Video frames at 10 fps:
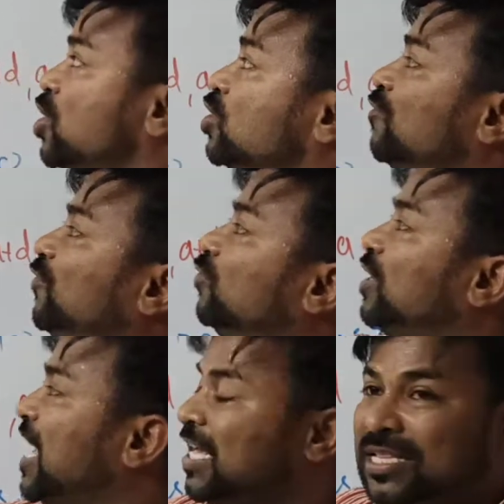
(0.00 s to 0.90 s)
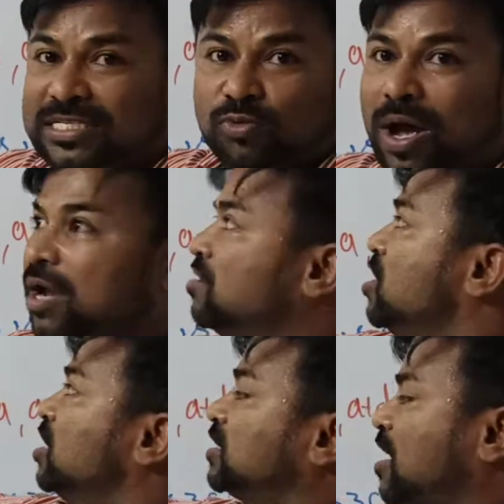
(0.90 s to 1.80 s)
If you take this
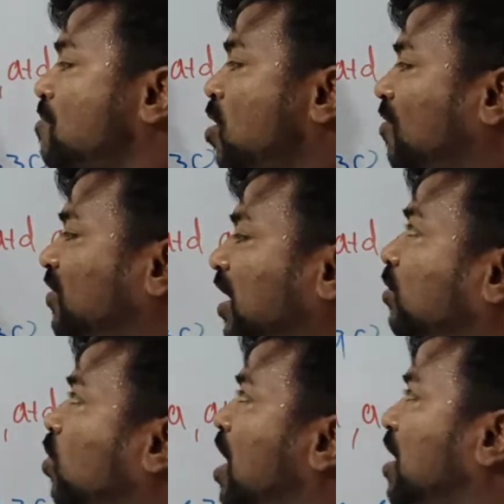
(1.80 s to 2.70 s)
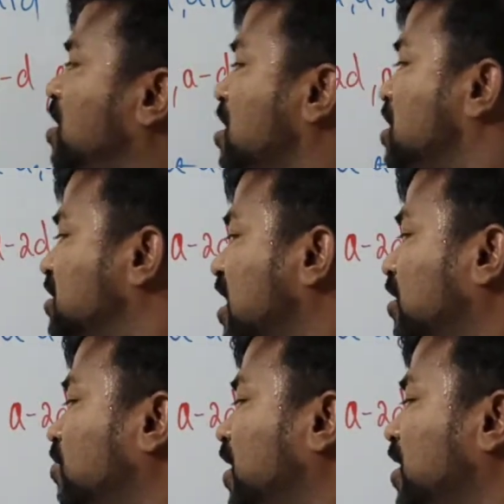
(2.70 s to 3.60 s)
one, sum of that one is
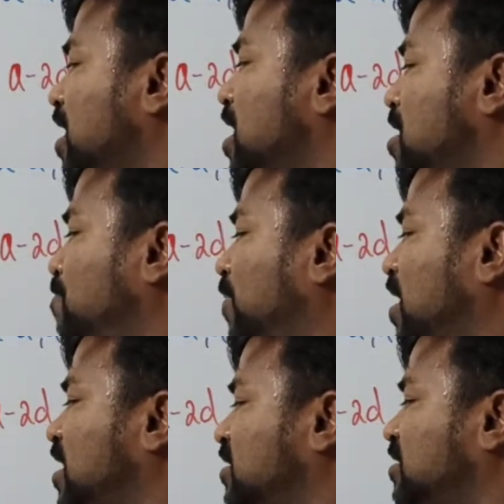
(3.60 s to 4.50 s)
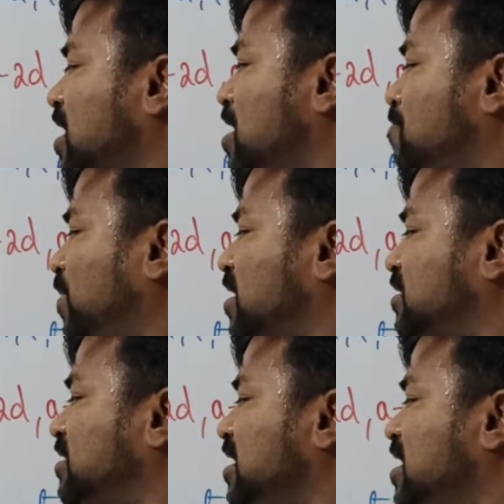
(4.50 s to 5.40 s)
nothing but a plus d
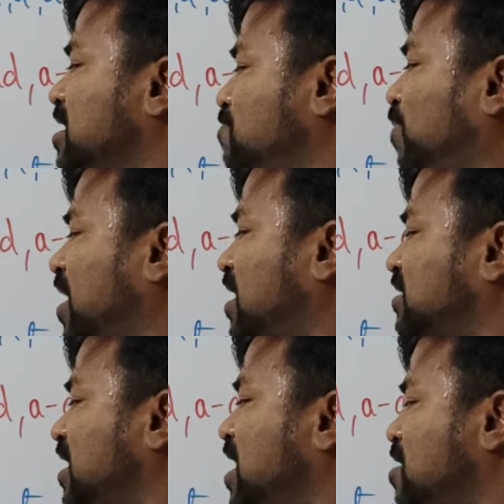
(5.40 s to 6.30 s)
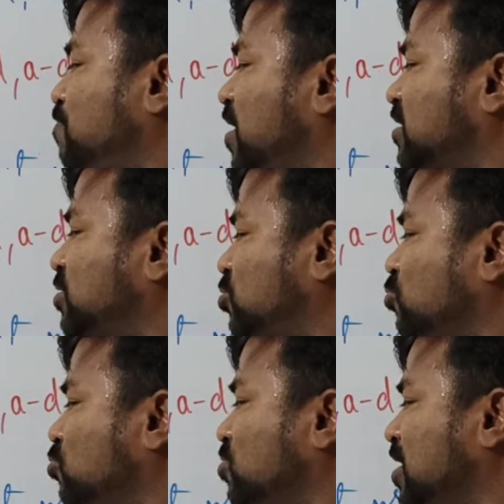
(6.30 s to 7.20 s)
plus a plus
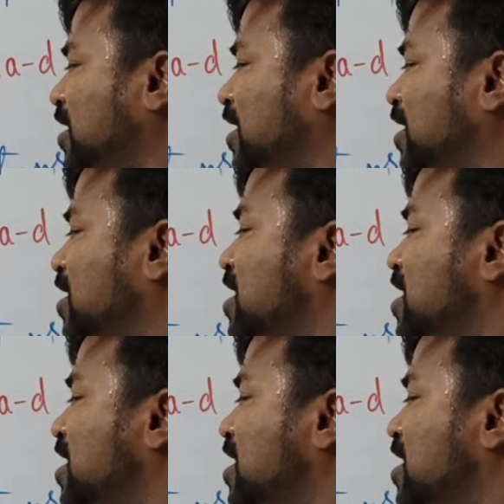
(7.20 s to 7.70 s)
2d